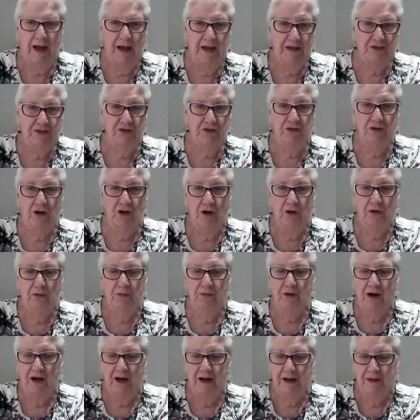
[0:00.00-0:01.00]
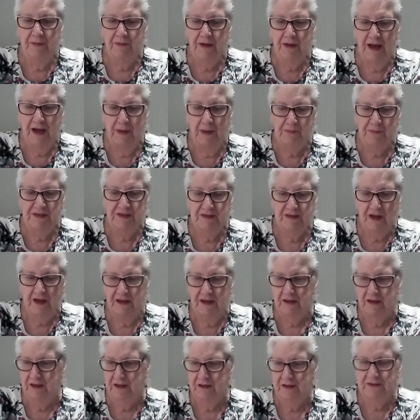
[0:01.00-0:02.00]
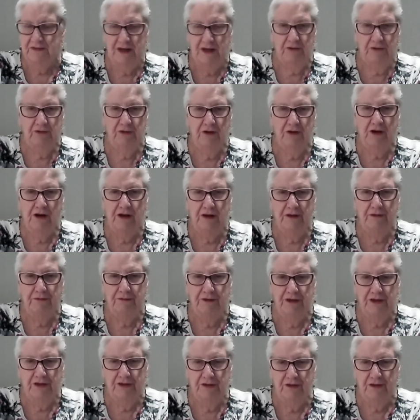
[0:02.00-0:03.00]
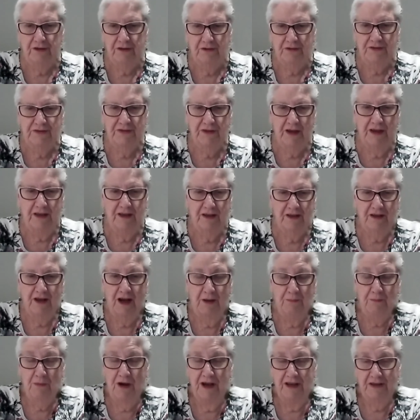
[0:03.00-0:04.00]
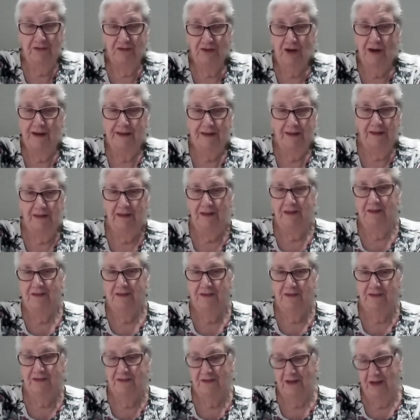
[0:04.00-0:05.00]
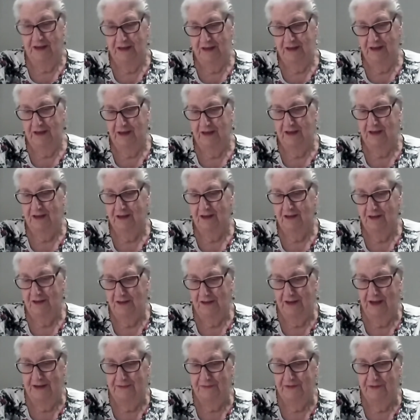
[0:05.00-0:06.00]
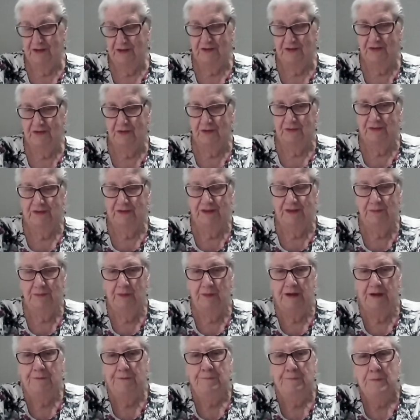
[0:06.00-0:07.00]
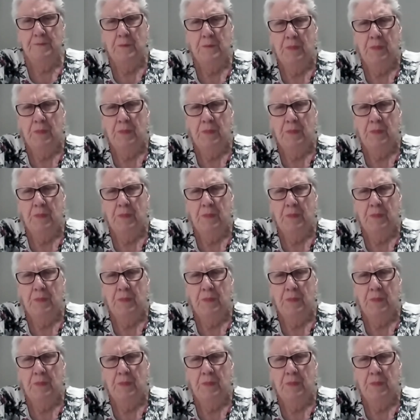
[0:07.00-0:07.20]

As you know, I am a psychic tarot card reader. My title is Psychic Life Consultant, but